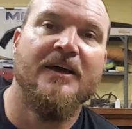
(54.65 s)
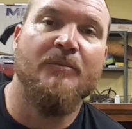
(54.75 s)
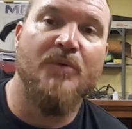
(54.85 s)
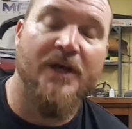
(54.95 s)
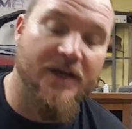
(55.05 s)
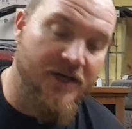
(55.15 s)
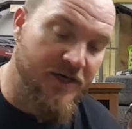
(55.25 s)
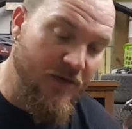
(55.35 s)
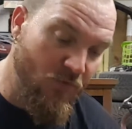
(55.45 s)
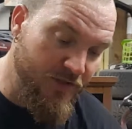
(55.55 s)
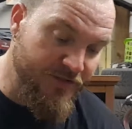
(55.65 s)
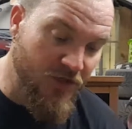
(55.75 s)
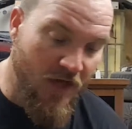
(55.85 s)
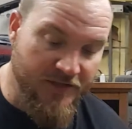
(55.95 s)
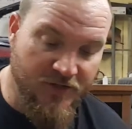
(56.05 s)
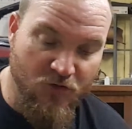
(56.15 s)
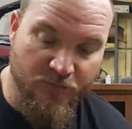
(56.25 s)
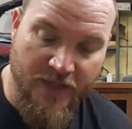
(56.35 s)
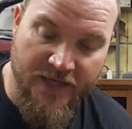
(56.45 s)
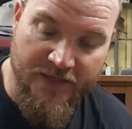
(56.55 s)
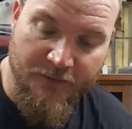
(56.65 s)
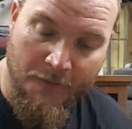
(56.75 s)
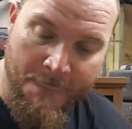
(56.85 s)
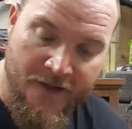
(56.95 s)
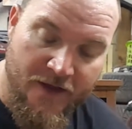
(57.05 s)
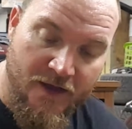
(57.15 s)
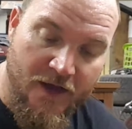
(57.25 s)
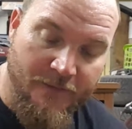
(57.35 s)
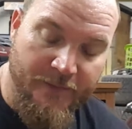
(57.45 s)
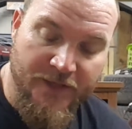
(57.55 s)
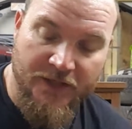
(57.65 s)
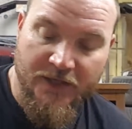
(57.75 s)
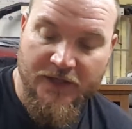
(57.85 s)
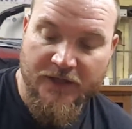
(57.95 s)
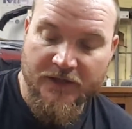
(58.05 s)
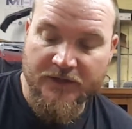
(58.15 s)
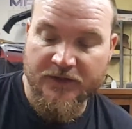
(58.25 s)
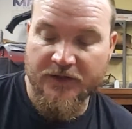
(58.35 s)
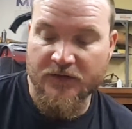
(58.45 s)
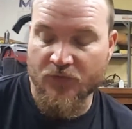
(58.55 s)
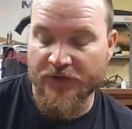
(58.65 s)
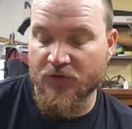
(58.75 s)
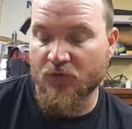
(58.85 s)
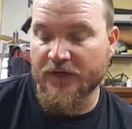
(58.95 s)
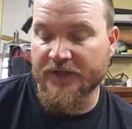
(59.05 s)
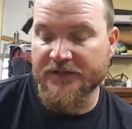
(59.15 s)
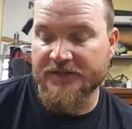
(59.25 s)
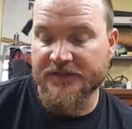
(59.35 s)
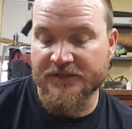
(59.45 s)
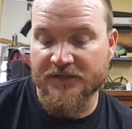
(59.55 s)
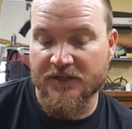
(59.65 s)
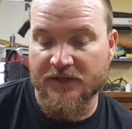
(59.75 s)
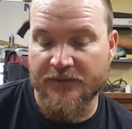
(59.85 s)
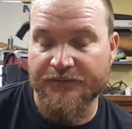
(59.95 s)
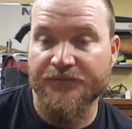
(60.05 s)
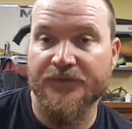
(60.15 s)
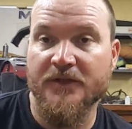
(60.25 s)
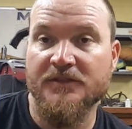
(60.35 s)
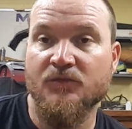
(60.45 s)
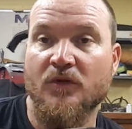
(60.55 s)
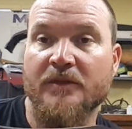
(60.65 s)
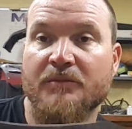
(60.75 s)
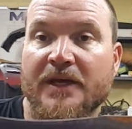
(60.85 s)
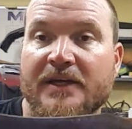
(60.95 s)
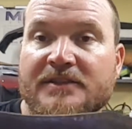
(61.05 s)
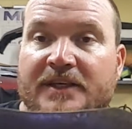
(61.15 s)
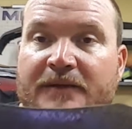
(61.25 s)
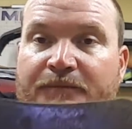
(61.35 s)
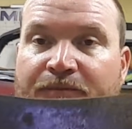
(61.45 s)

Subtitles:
But I want to show y'all this cool blade. I'm gonna be redoing this. This is one of the blades that